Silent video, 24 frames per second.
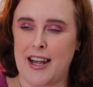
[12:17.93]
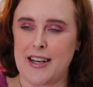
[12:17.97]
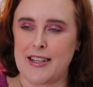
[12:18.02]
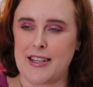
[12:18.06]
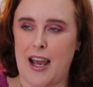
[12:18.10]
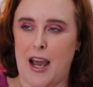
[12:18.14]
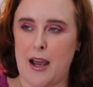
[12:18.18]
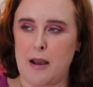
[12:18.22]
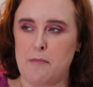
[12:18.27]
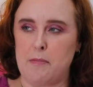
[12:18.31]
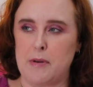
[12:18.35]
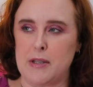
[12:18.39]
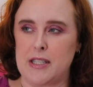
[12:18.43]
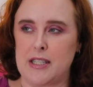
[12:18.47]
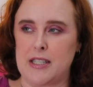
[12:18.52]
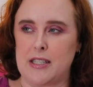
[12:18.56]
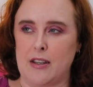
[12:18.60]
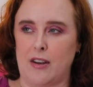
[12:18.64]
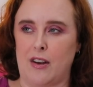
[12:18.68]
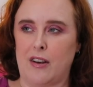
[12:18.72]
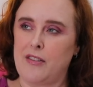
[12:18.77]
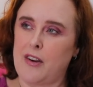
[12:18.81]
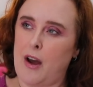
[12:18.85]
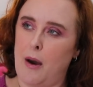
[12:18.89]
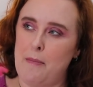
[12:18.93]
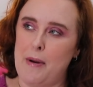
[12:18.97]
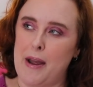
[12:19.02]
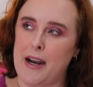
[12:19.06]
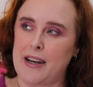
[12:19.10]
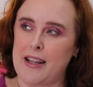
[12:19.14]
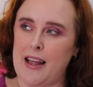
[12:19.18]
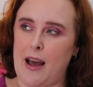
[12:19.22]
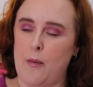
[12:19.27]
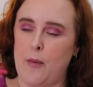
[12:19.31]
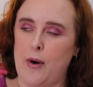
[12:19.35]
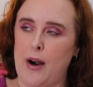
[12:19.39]
that deck, but still have not
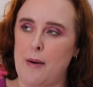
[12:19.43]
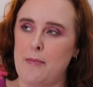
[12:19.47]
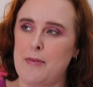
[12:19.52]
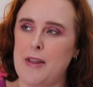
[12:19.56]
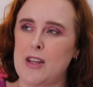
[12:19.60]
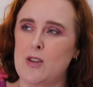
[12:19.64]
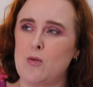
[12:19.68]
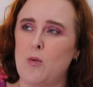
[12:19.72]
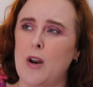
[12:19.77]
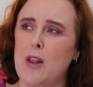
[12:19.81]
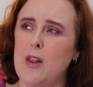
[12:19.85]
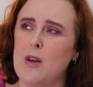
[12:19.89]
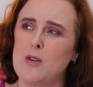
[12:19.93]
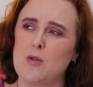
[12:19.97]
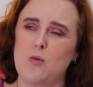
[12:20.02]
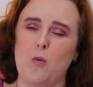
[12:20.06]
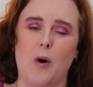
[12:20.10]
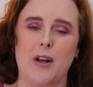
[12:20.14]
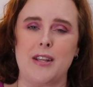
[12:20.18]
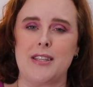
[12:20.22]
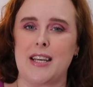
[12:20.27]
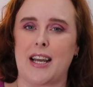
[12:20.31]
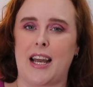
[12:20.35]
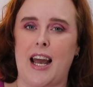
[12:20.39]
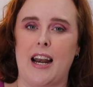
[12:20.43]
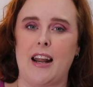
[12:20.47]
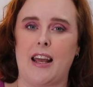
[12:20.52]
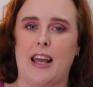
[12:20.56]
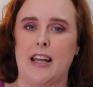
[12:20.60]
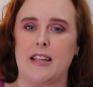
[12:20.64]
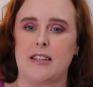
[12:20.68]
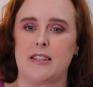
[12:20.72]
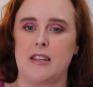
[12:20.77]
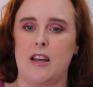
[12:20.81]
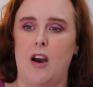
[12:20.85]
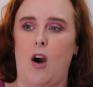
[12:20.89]
picked that one up. That's one of those ones that kind of
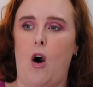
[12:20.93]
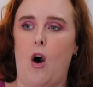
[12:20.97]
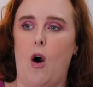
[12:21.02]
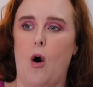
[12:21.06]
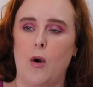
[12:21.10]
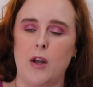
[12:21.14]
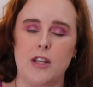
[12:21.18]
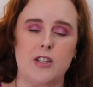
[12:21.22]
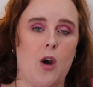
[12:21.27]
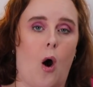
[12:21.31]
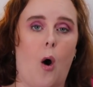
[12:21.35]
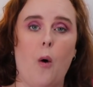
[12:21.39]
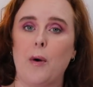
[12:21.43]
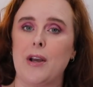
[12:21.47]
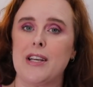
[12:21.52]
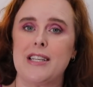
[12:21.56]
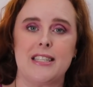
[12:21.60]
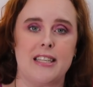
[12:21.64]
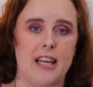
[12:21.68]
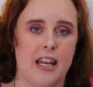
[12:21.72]
gets, oh, it's always